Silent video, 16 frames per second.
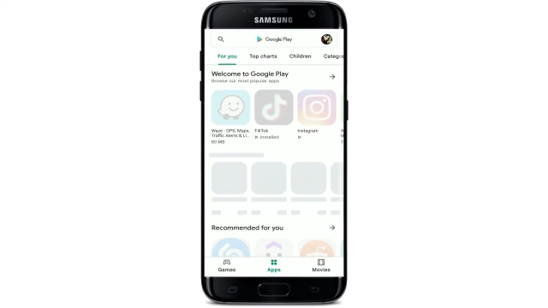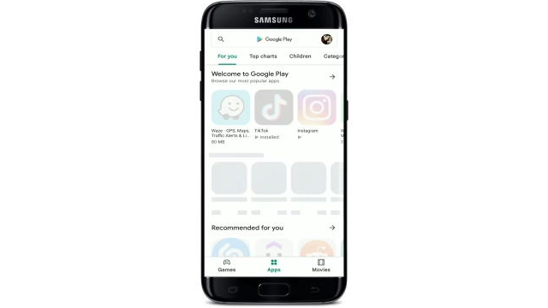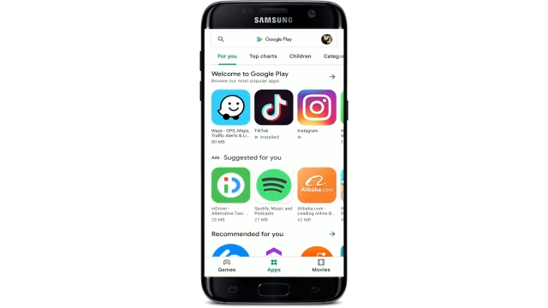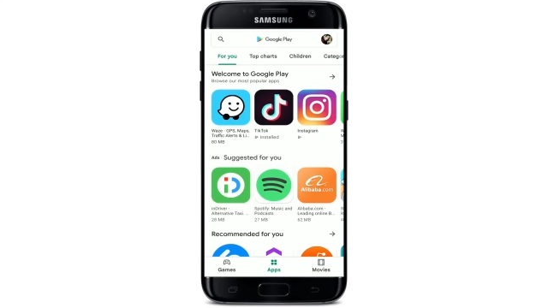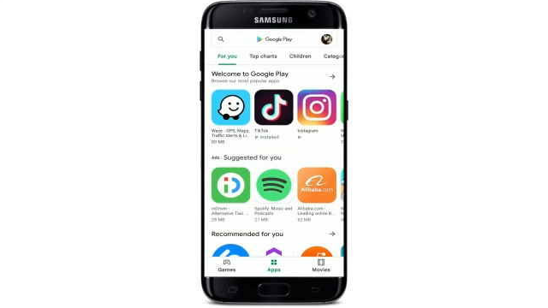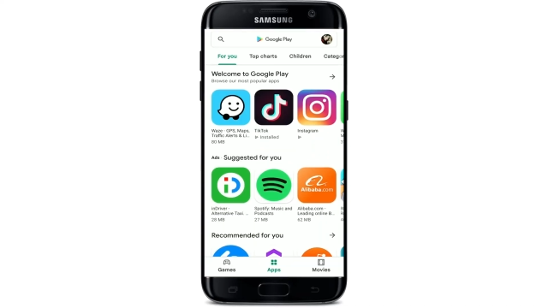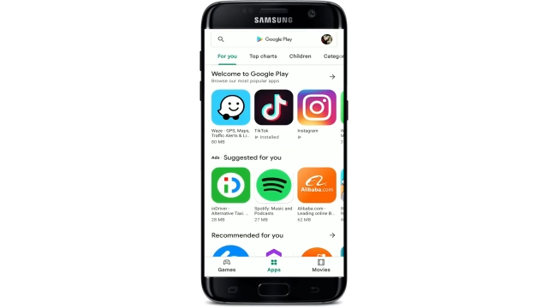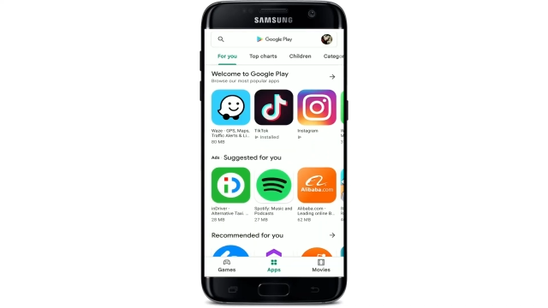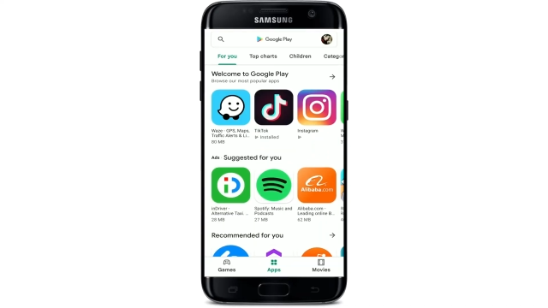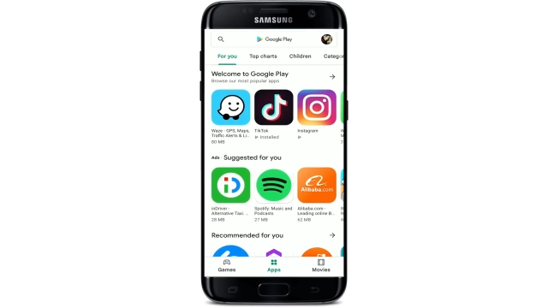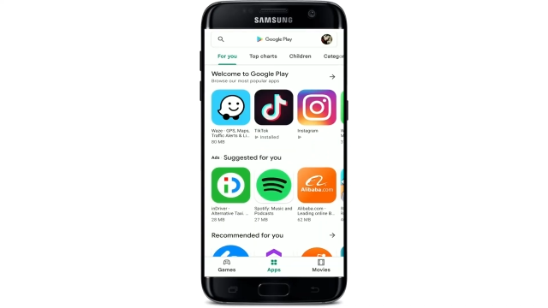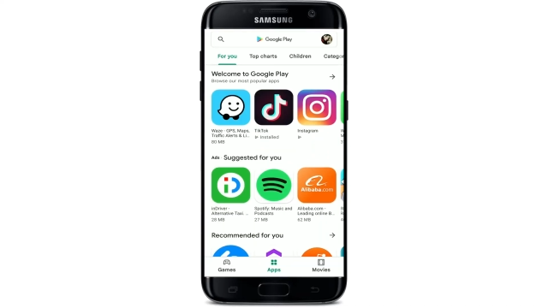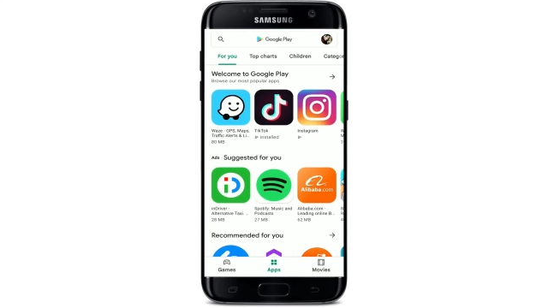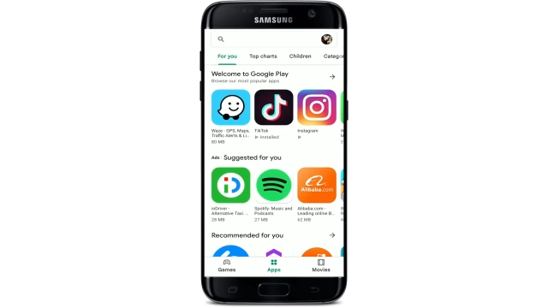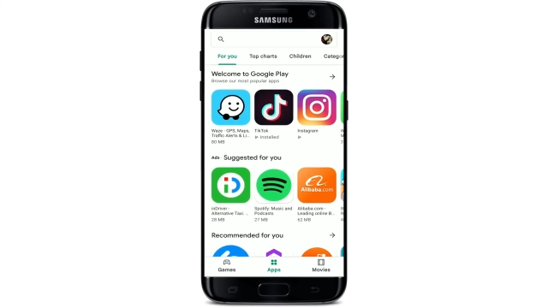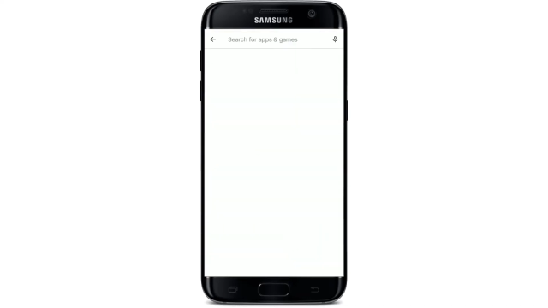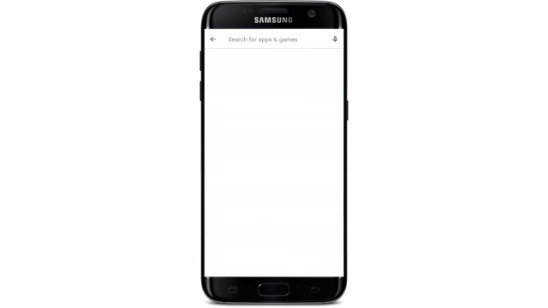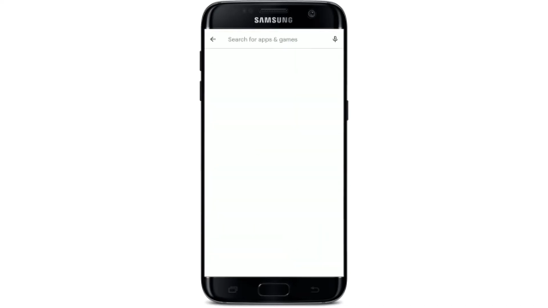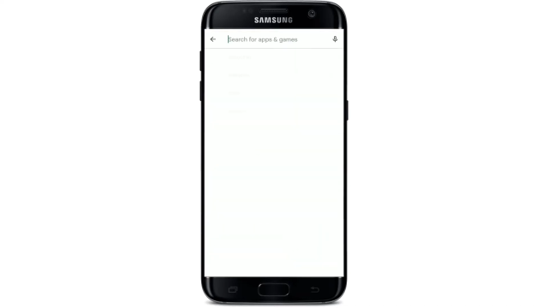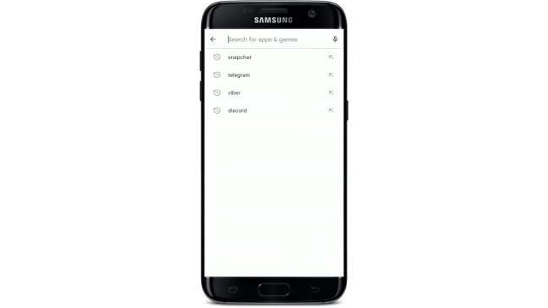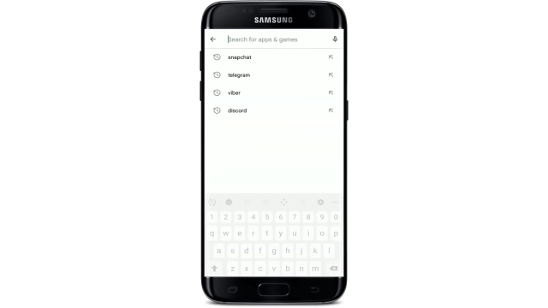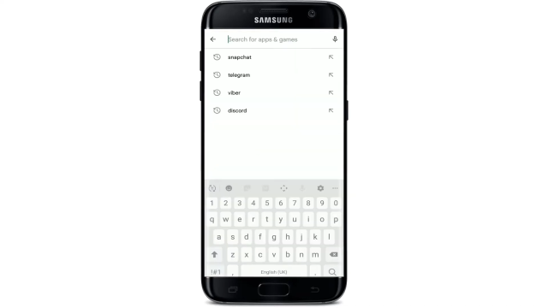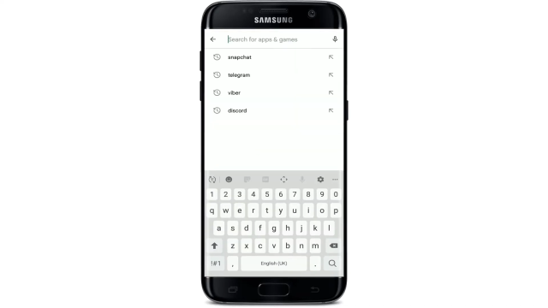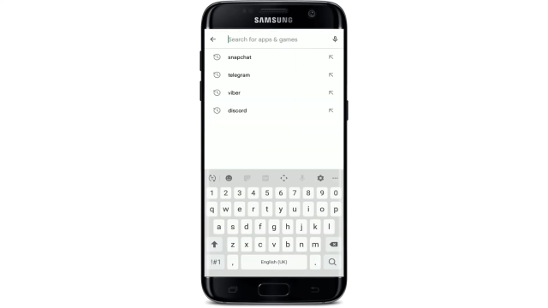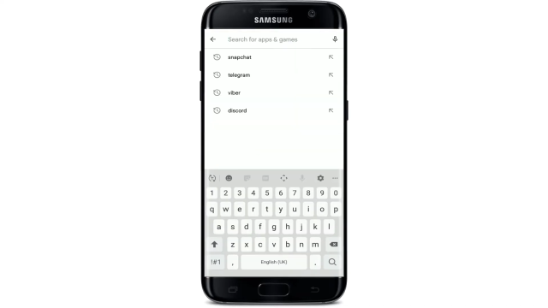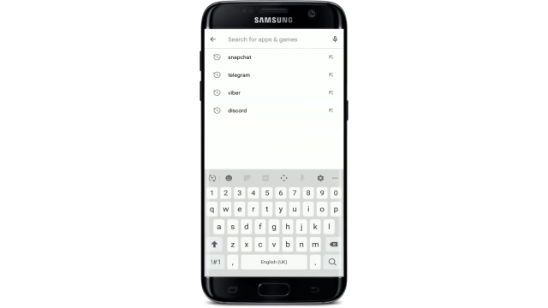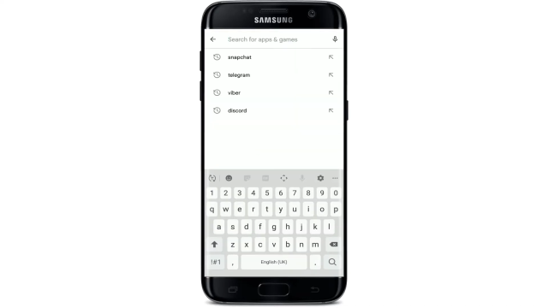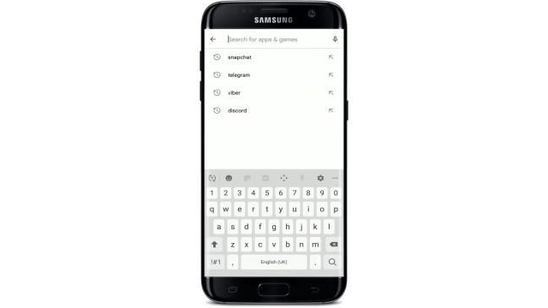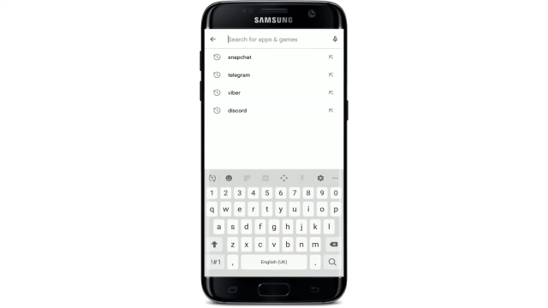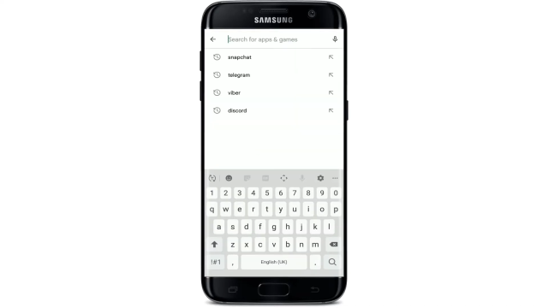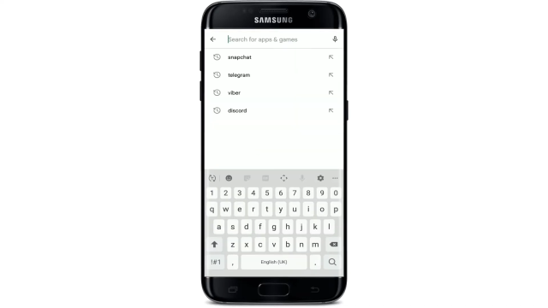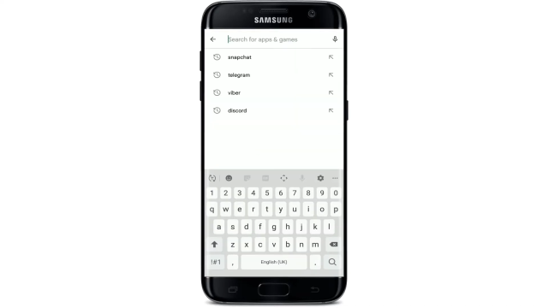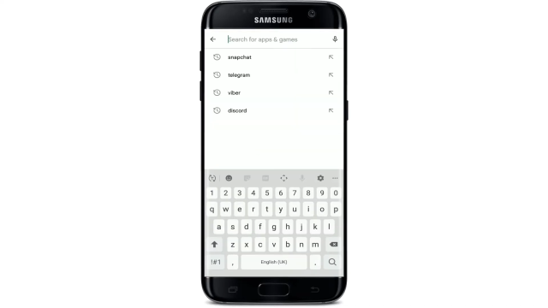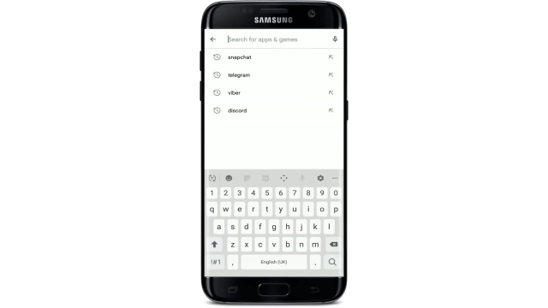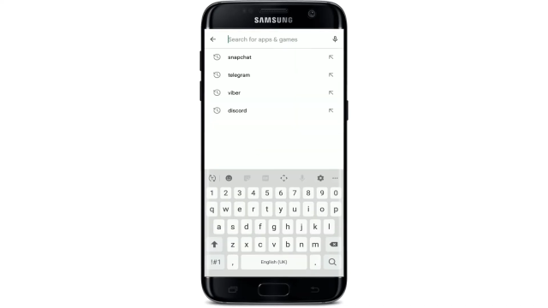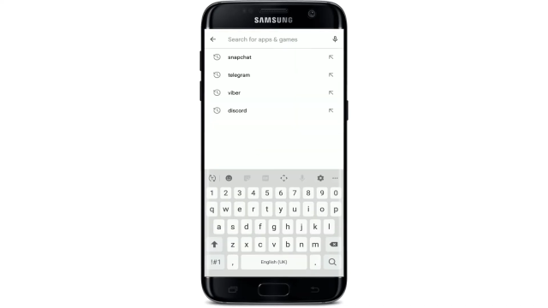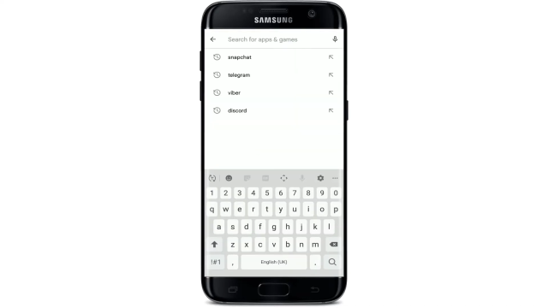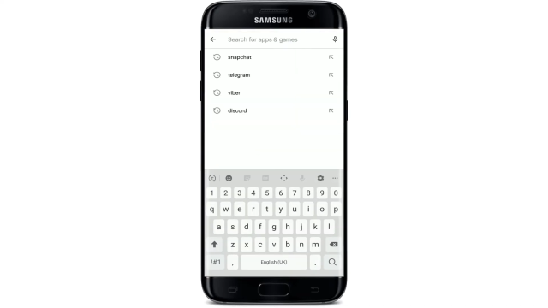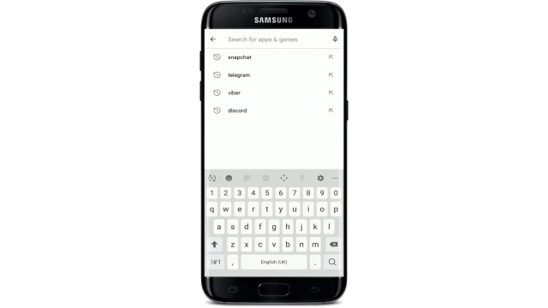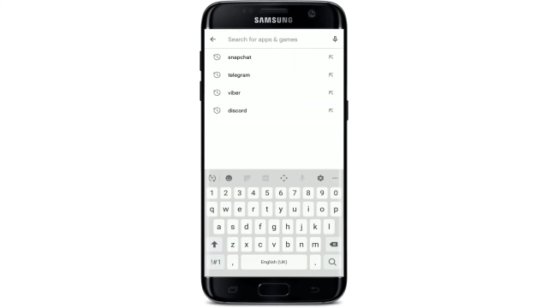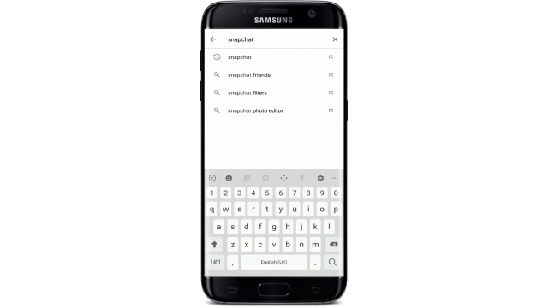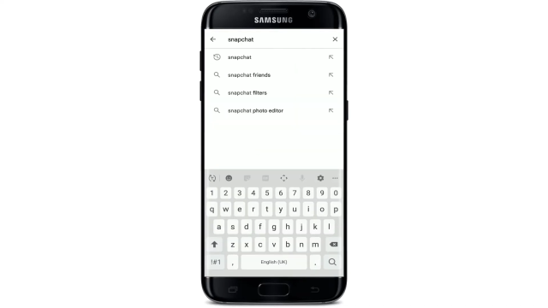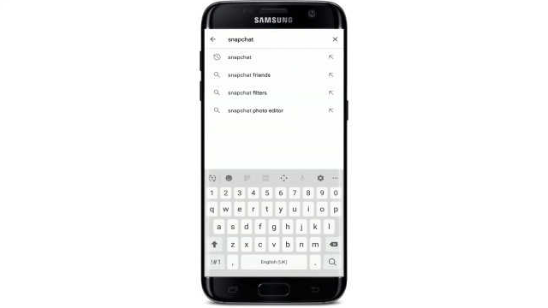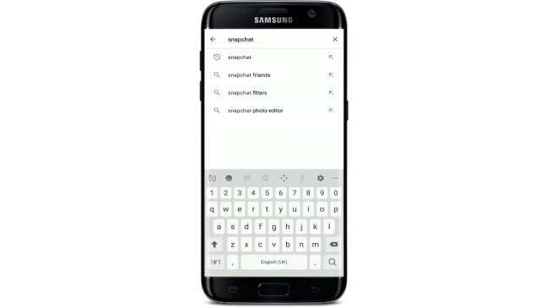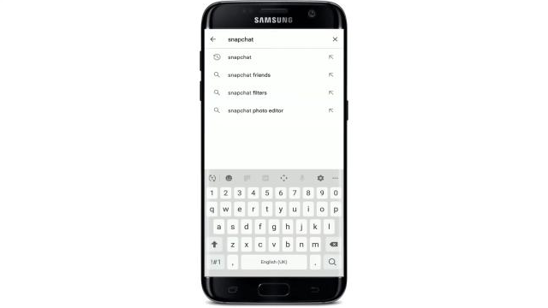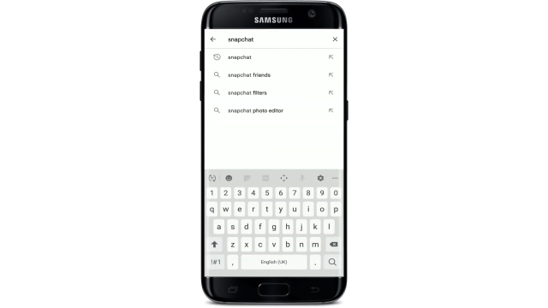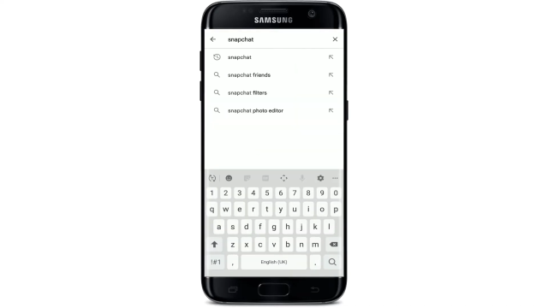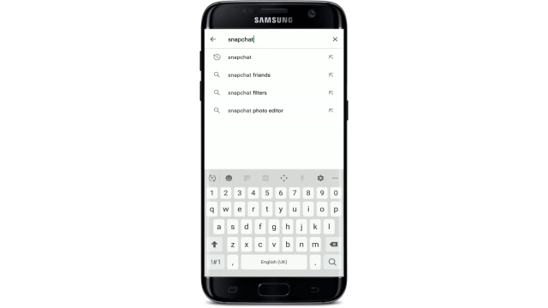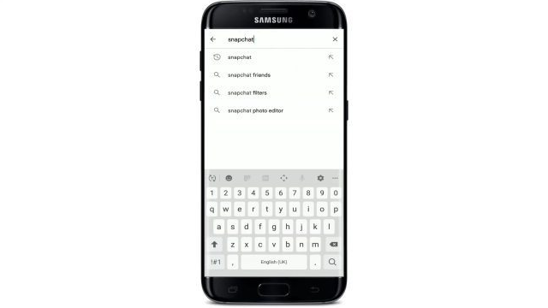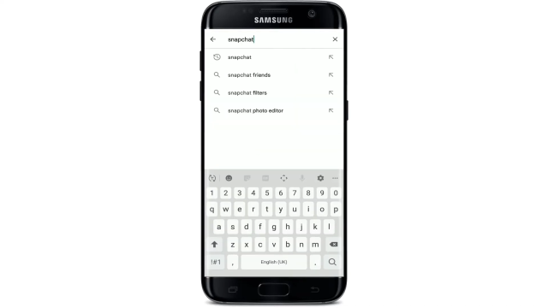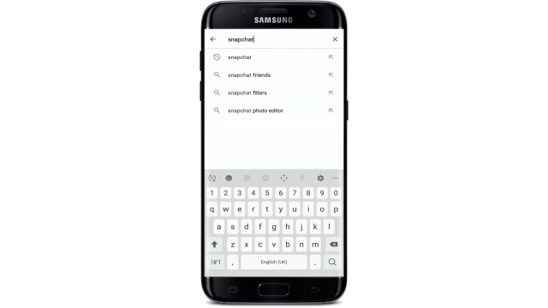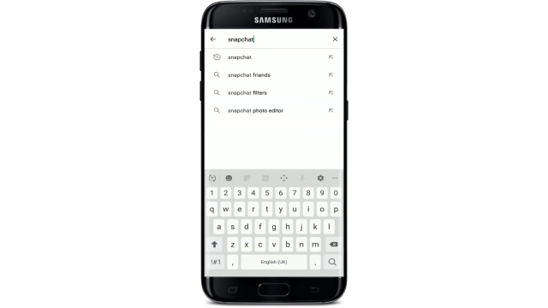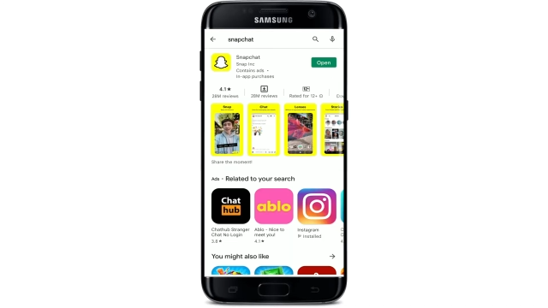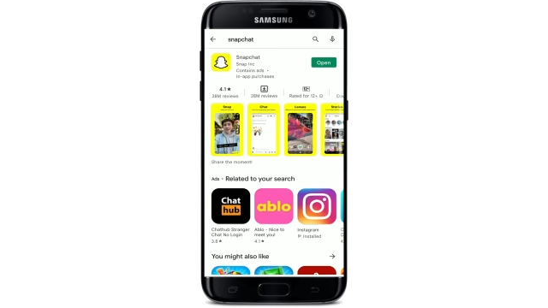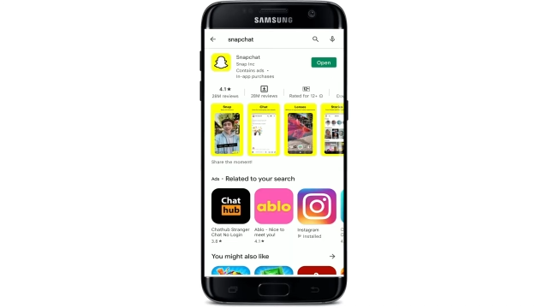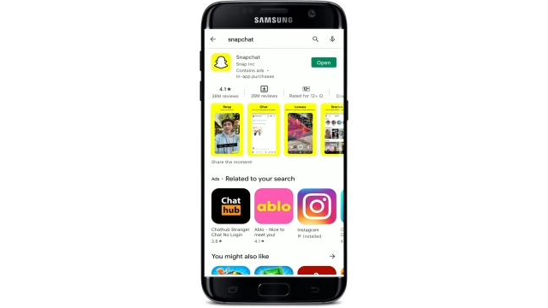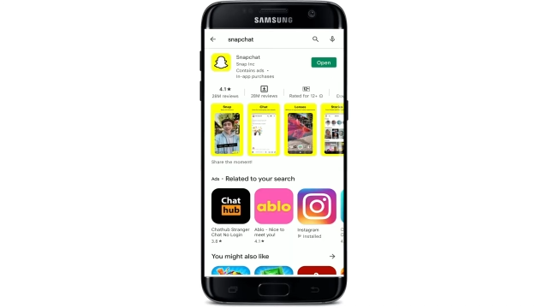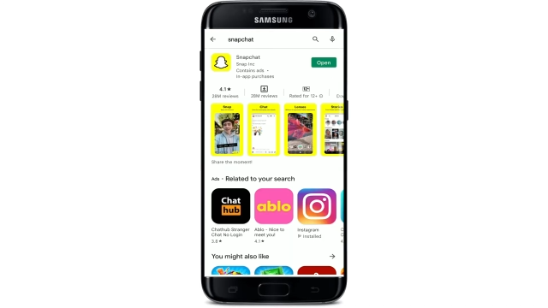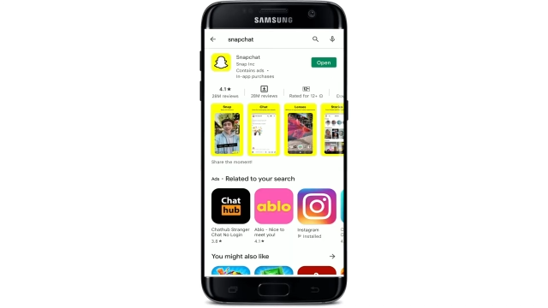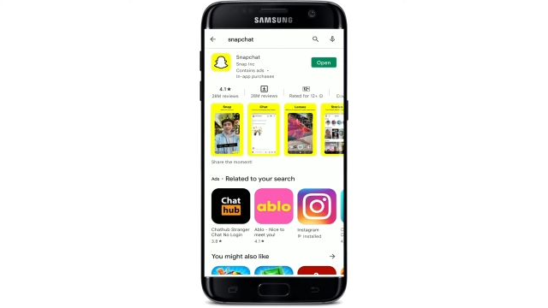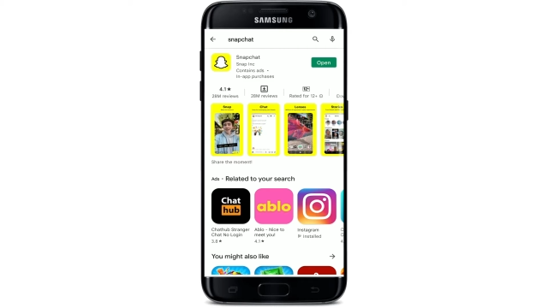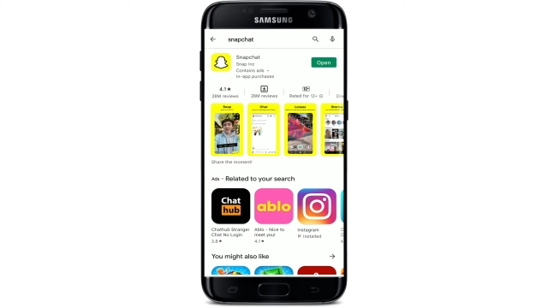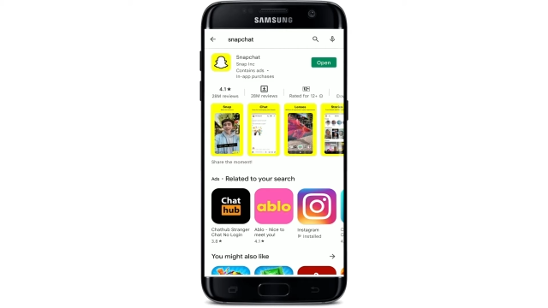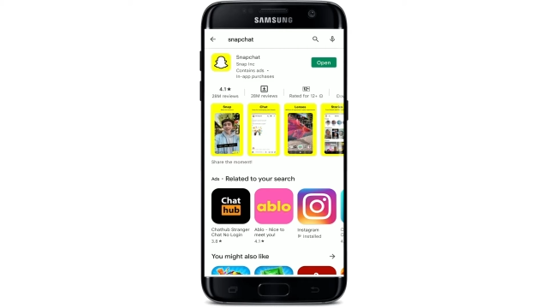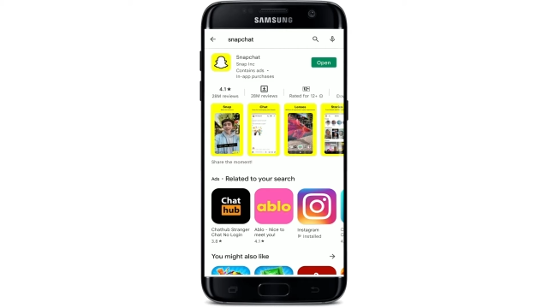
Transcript: Nobody's mouth can be seen.